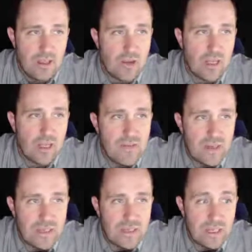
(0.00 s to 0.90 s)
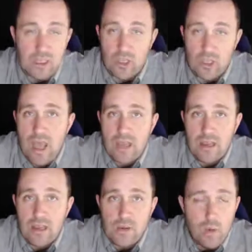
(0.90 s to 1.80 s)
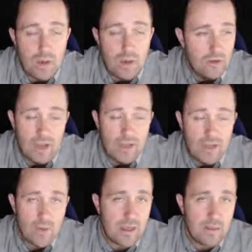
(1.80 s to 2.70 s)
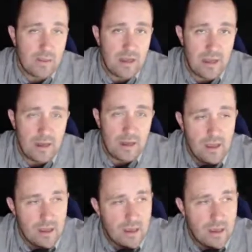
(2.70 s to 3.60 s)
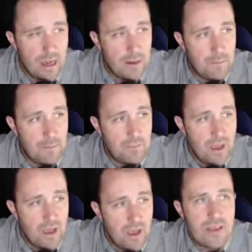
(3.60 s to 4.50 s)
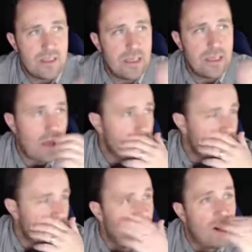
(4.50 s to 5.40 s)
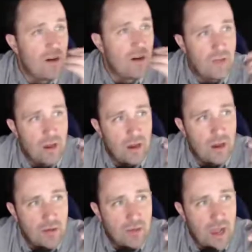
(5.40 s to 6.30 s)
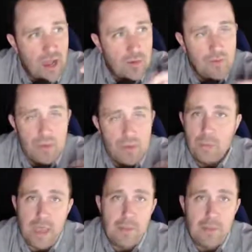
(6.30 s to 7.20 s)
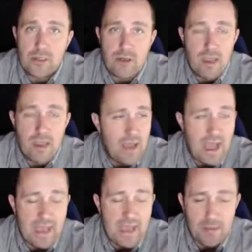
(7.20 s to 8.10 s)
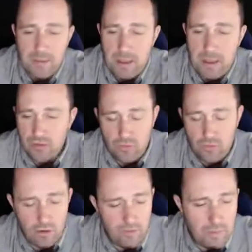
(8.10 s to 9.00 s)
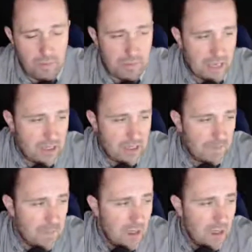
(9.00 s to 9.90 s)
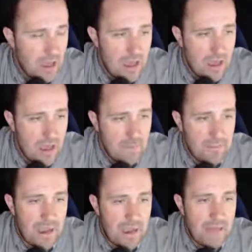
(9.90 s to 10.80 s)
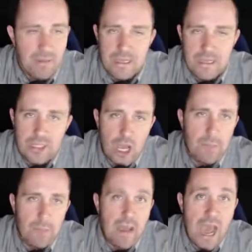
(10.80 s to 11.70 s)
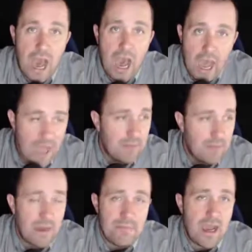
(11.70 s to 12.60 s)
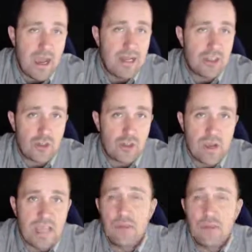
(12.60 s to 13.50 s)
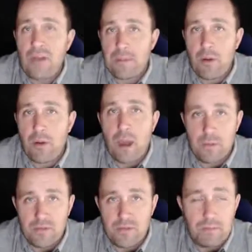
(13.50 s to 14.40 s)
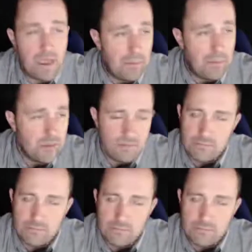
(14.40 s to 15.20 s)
you can even decline if you want to. I don't recommend it. Um, I use the analogy of of I review papers, right? Academic papers for for publication. My my job, my eye, and my mind is trained to find problems in papers,